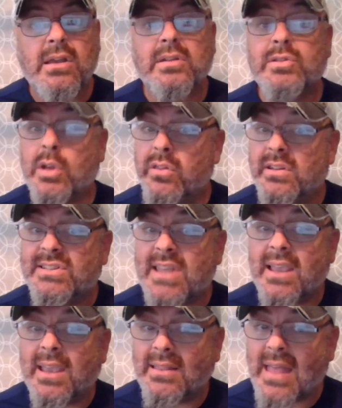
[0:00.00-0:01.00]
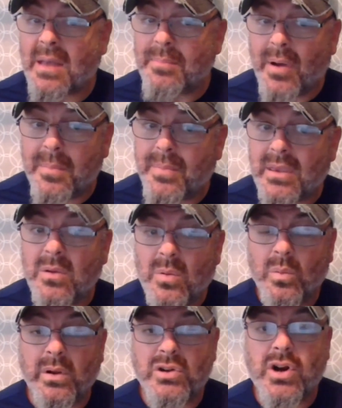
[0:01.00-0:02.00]
So the second that puppy
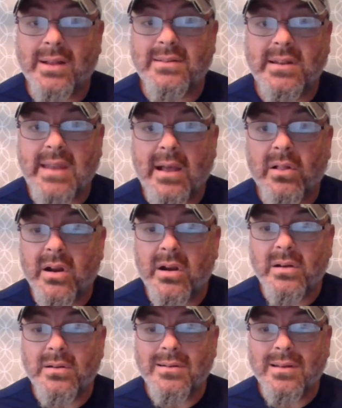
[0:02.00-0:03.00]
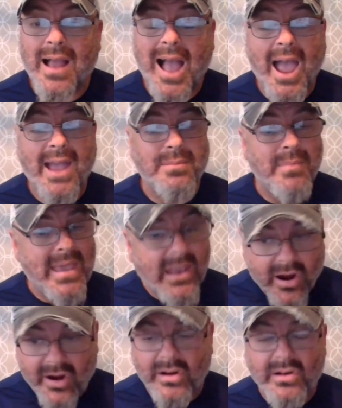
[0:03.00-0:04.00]
would try to nail her, I'd make
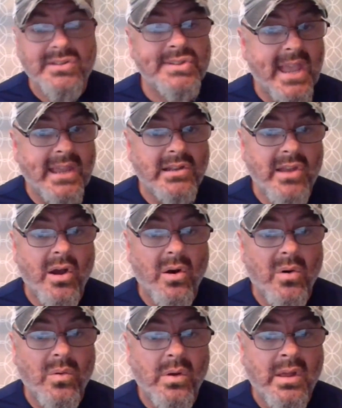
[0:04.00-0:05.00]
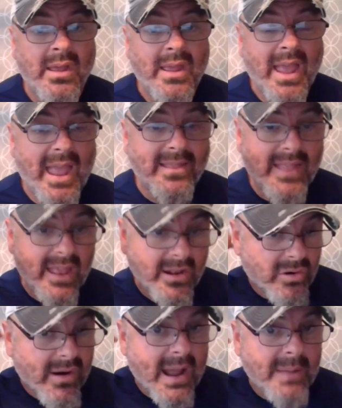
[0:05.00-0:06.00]
her say no, and then
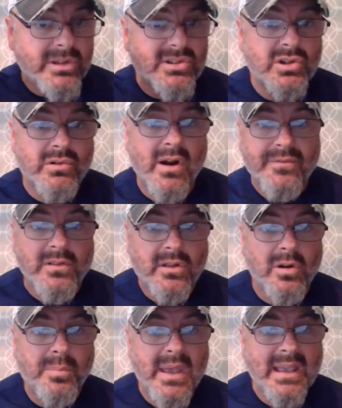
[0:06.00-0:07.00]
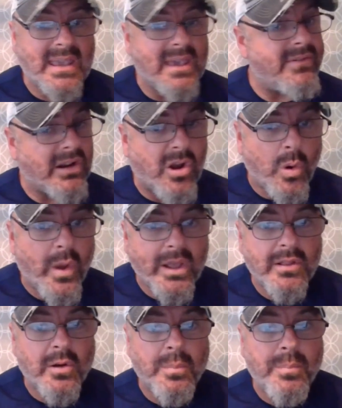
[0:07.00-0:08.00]
grab the scruff a little bit, give it a quick
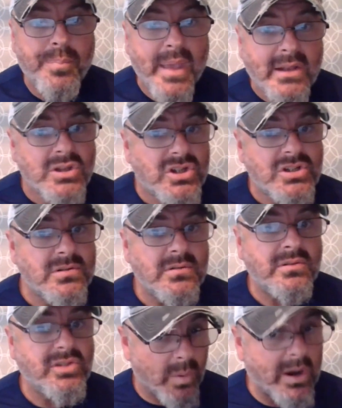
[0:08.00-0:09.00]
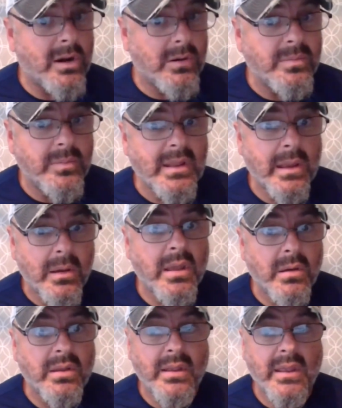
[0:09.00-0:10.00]
little pinch to where
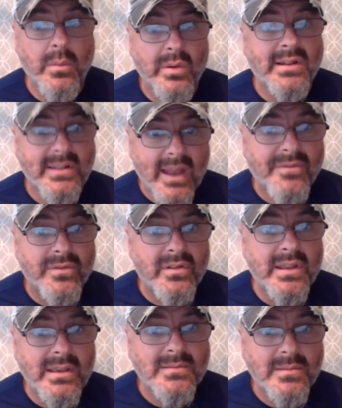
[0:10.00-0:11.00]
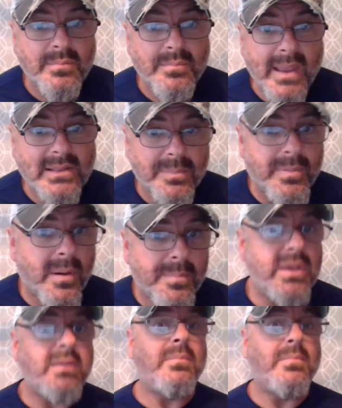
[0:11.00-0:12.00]
it would definitely make the
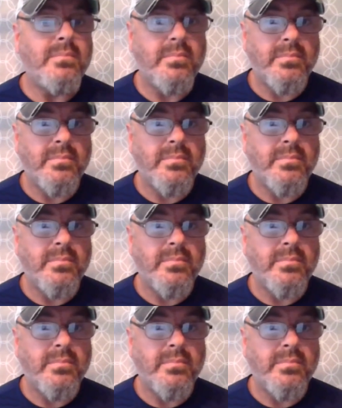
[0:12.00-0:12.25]
puppy